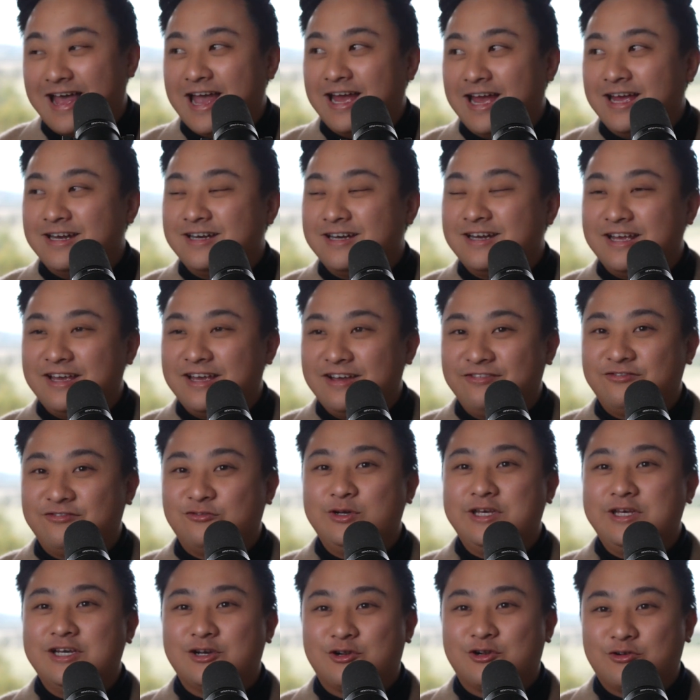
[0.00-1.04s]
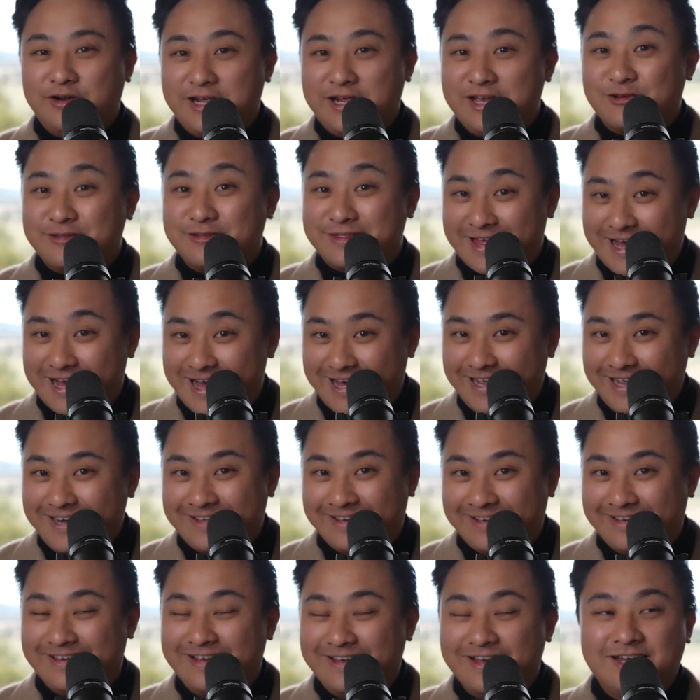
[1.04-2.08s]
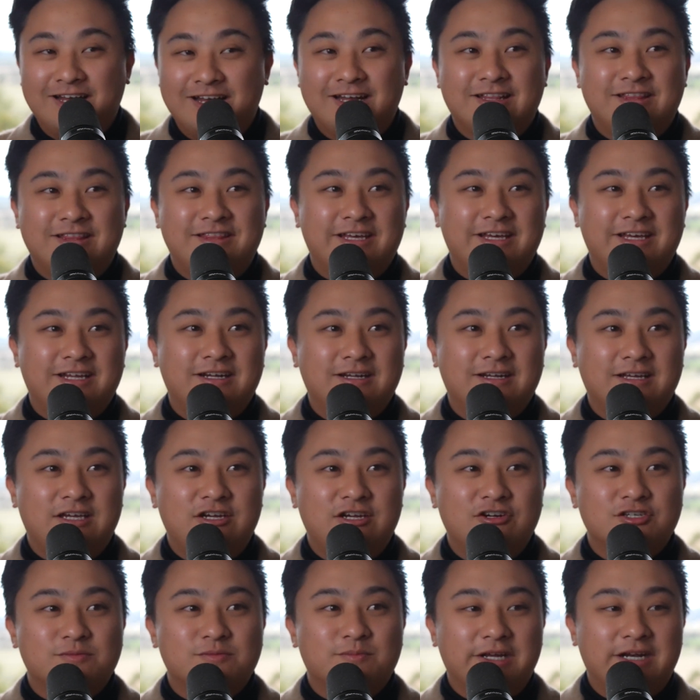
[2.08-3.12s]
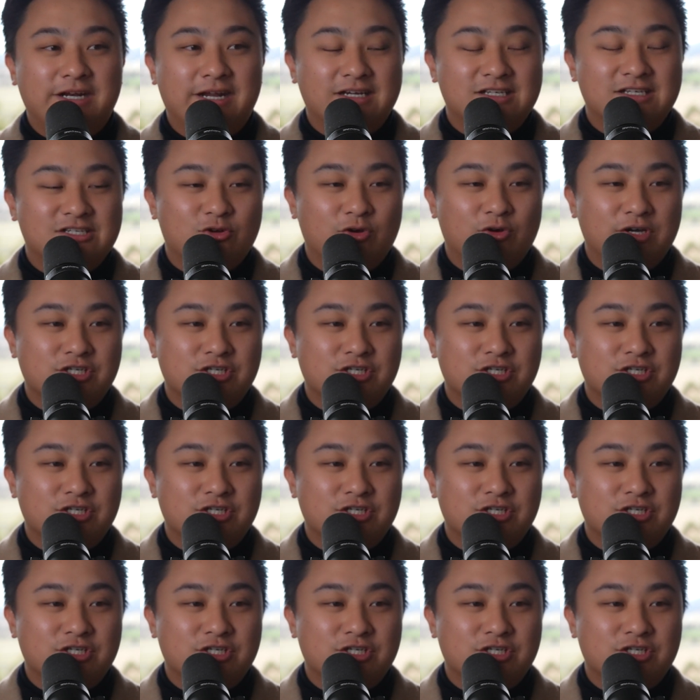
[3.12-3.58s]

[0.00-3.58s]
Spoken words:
And if we agree on that, then here's my next